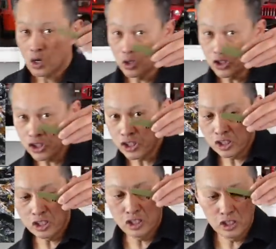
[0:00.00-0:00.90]

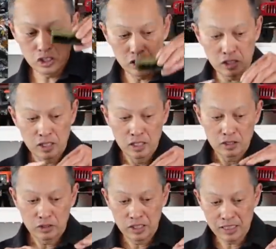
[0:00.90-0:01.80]
cushion.
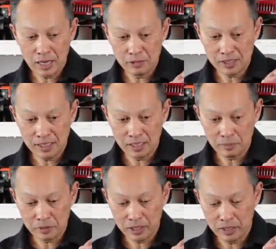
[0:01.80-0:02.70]
So this guy was sitting
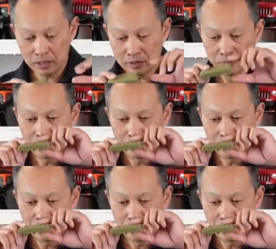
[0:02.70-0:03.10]
up right here.